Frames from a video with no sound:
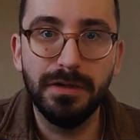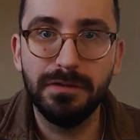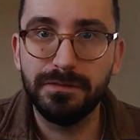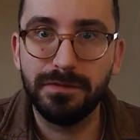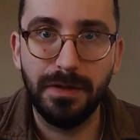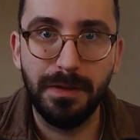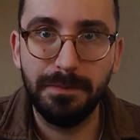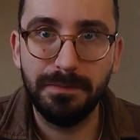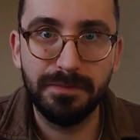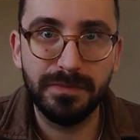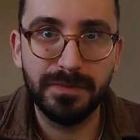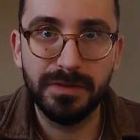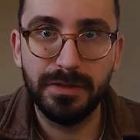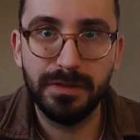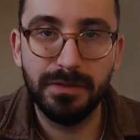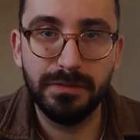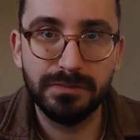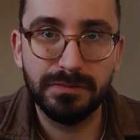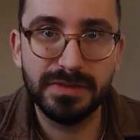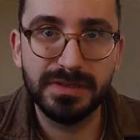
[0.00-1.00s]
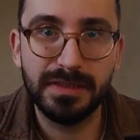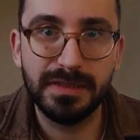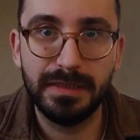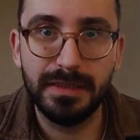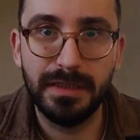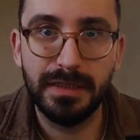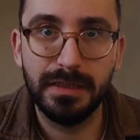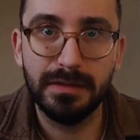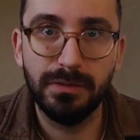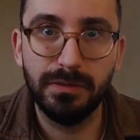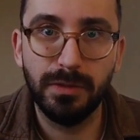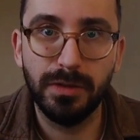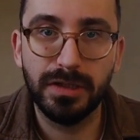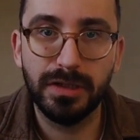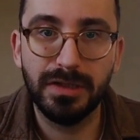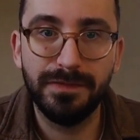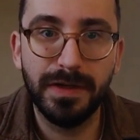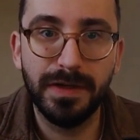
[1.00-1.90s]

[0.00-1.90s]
from studying the work of